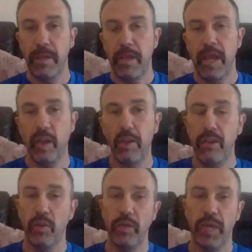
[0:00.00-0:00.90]
And I
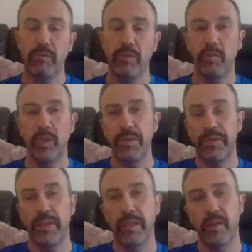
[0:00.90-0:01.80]
know now that one
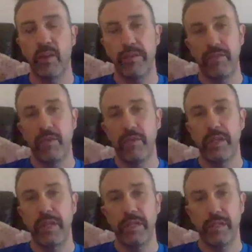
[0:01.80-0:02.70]
thing that I've learned
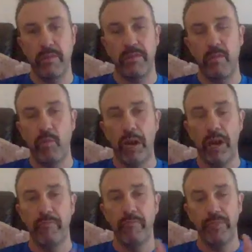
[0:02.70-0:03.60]
is something
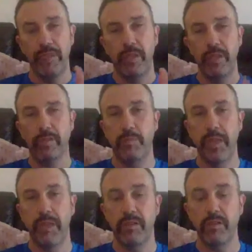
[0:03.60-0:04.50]
where this has
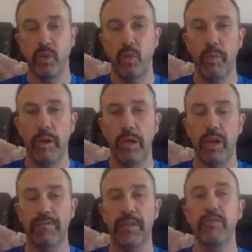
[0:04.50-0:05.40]
been taught by,
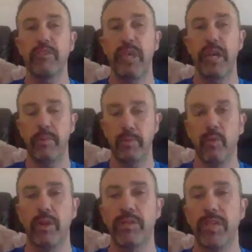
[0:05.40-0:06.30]
I've now set up an
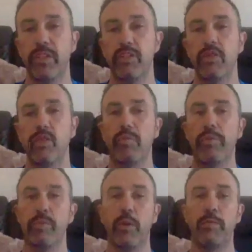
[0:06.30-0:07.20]
organisation called
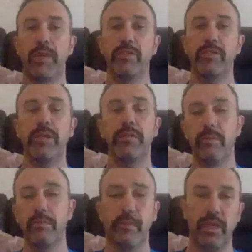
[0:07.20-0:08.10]
Bespoke Mentoring,
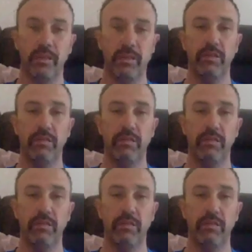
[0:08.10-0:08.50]
that side,